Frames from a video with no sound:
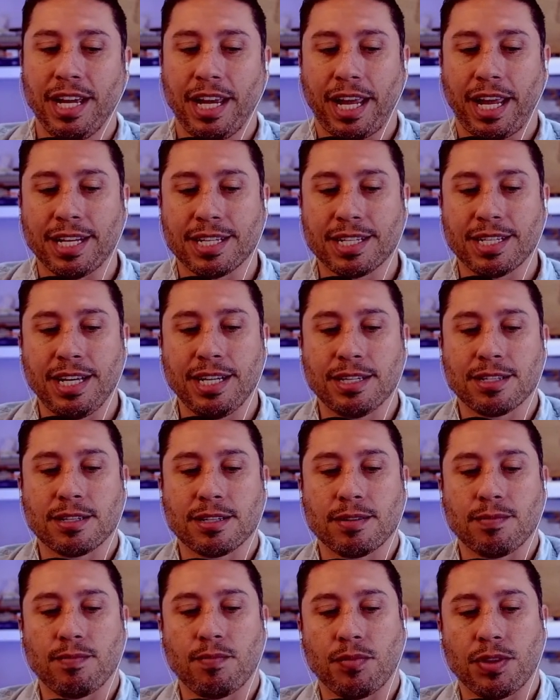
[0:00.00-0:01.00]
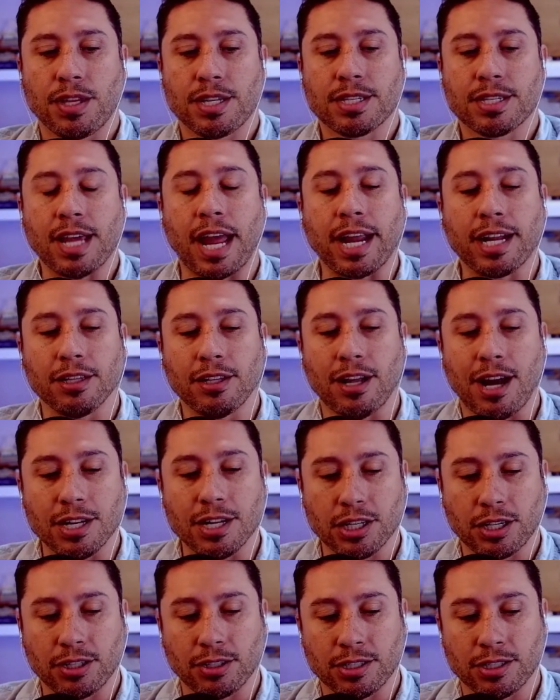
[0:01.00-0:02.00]
It's this
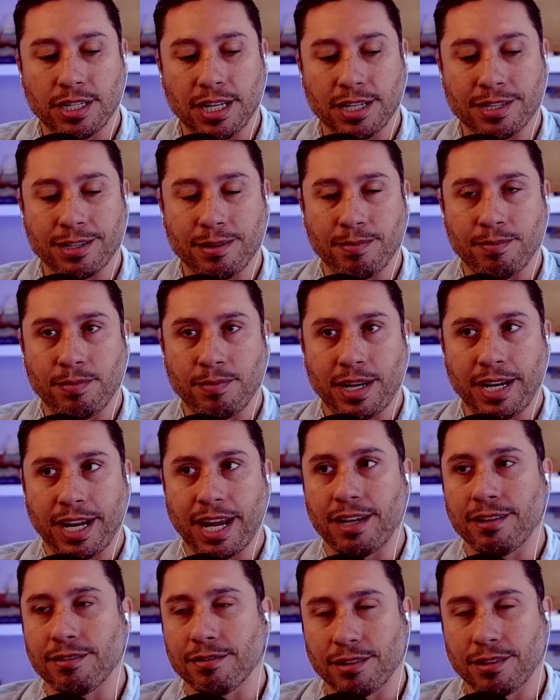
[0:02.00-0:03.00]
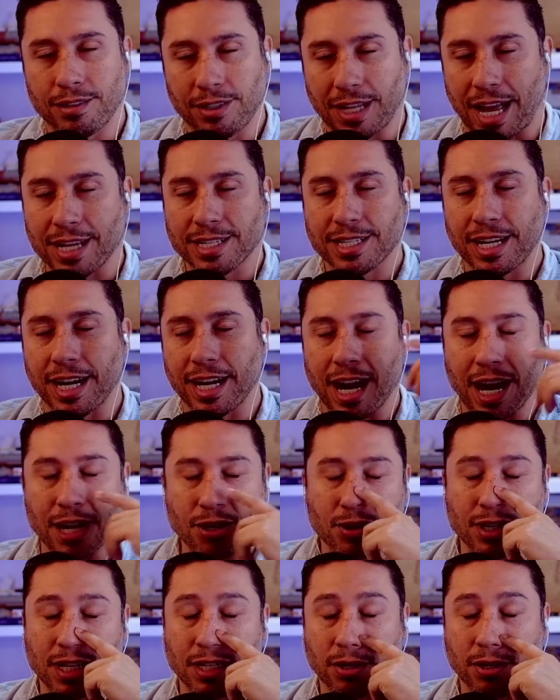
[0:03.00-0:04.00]
psychological system. And again, Last
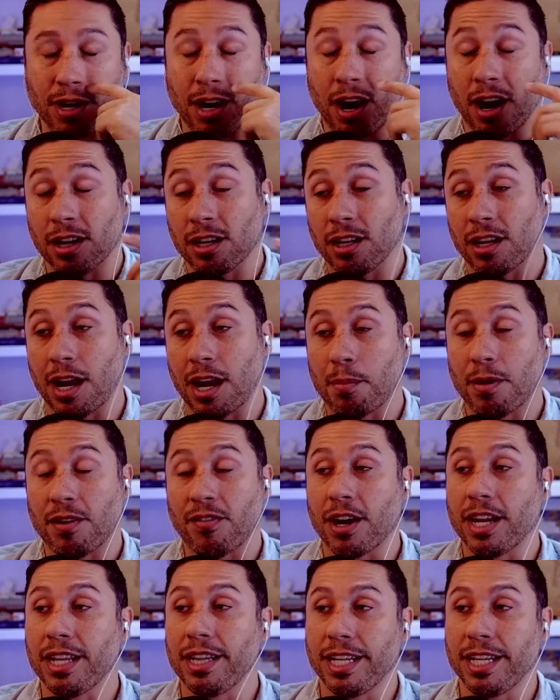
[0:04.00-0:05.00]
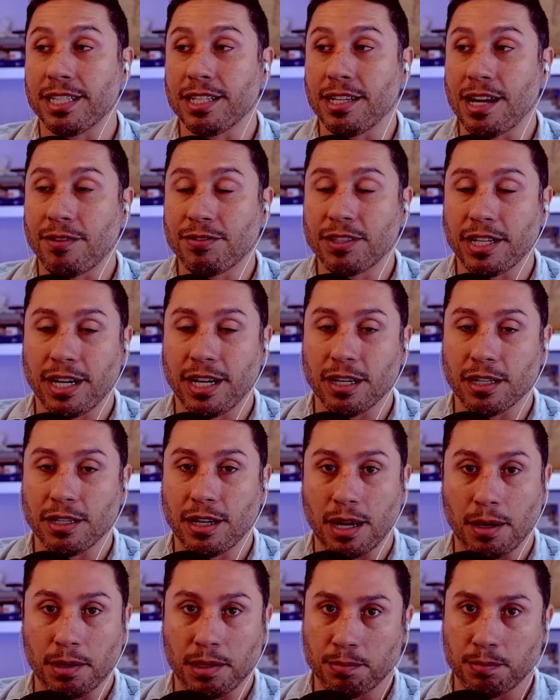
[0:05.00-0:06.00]
Psychiatrist has a great article on it, but I've already linked enough to here.
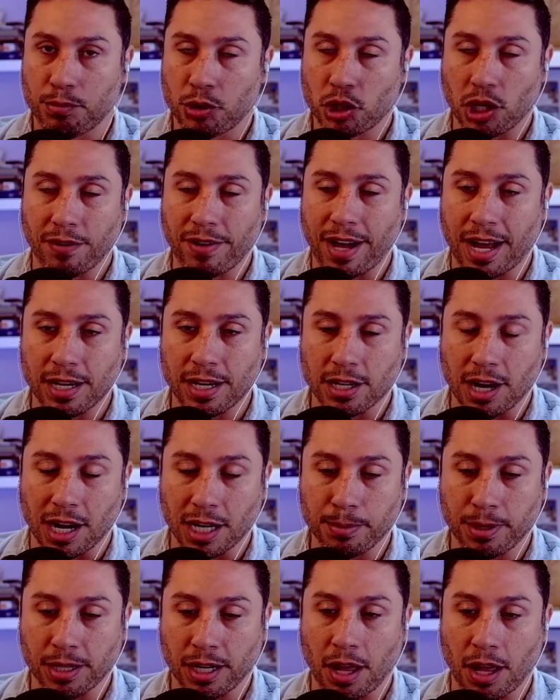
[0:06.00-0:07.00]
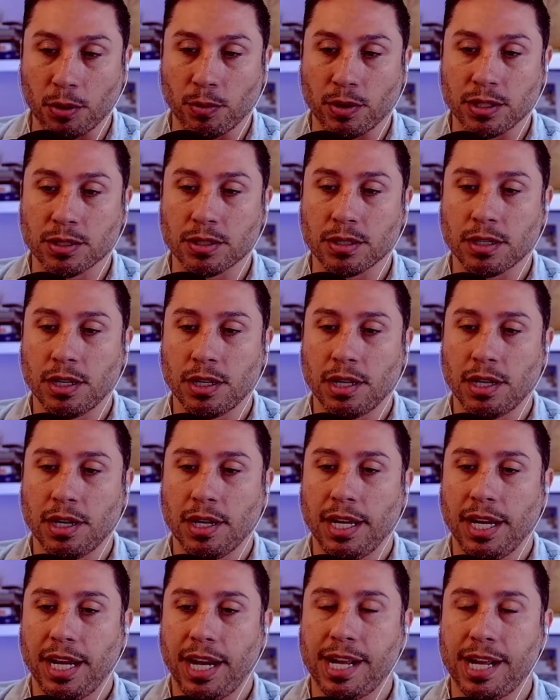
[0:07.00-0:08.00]
I'm sure I've had it talked about in other ones.
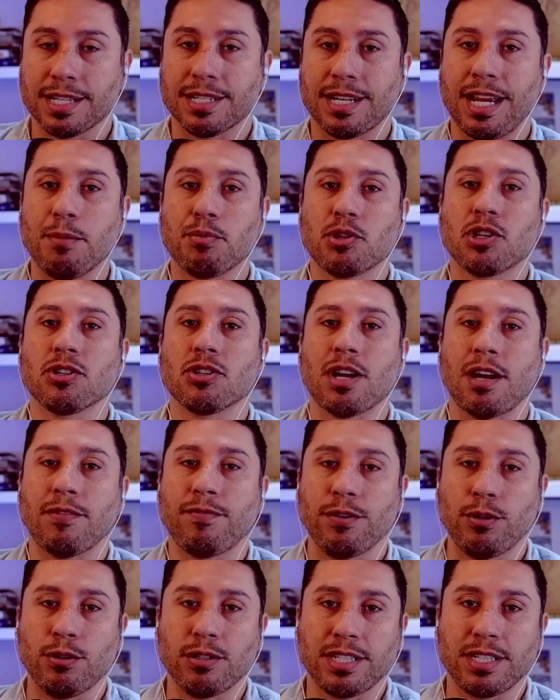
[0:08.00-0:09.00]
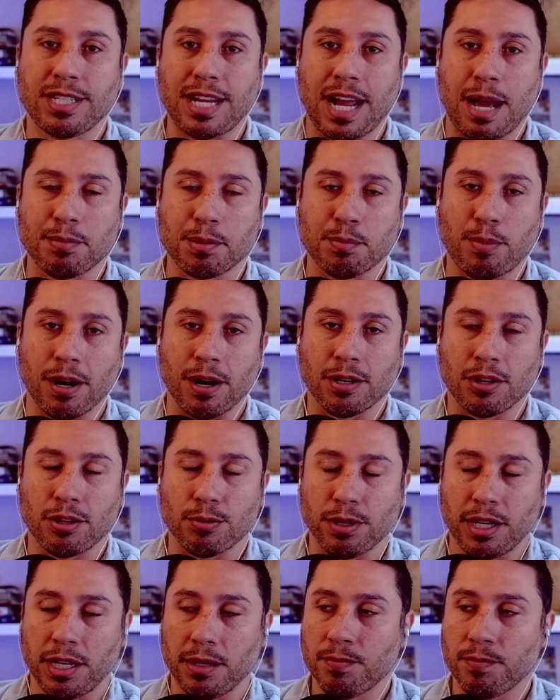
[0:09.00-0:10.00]
It's Hipsters on Food Stamps Part
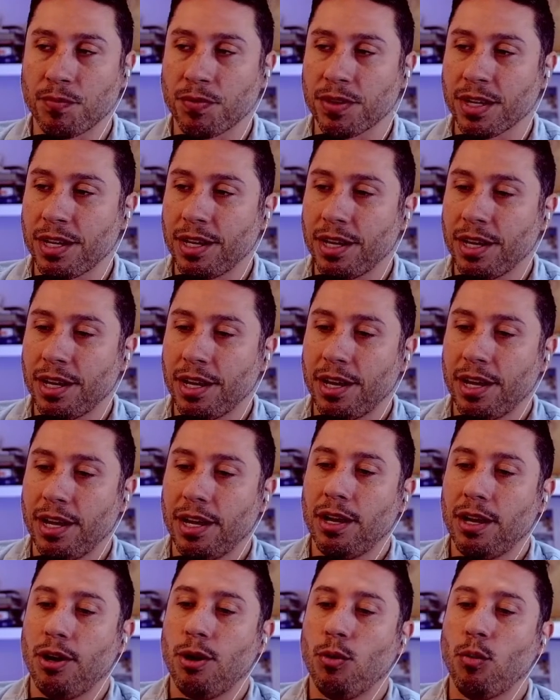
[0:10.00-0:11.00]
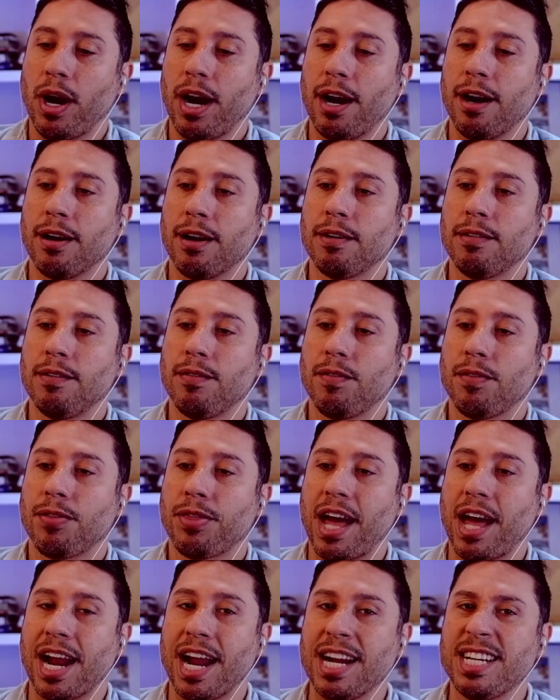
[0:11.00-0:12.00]
3, where
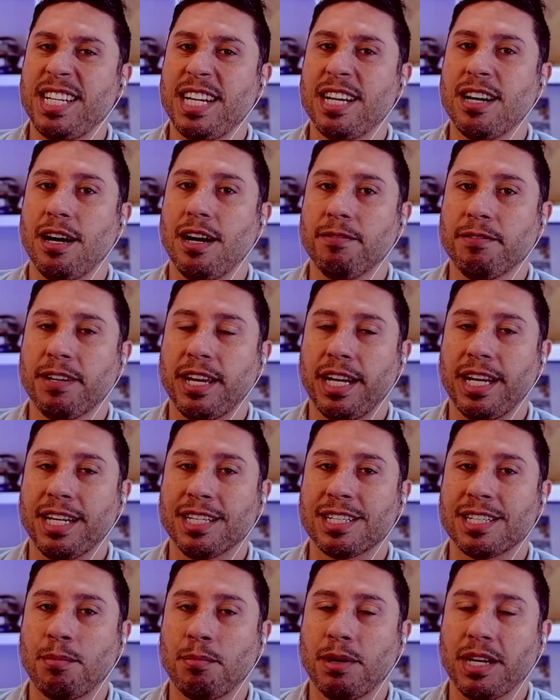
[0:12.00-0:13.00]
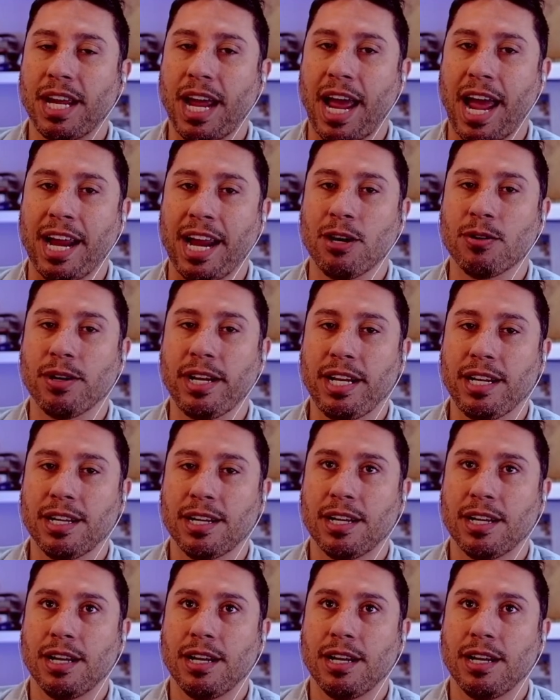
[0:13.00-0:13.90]
that idea of getting somebody angry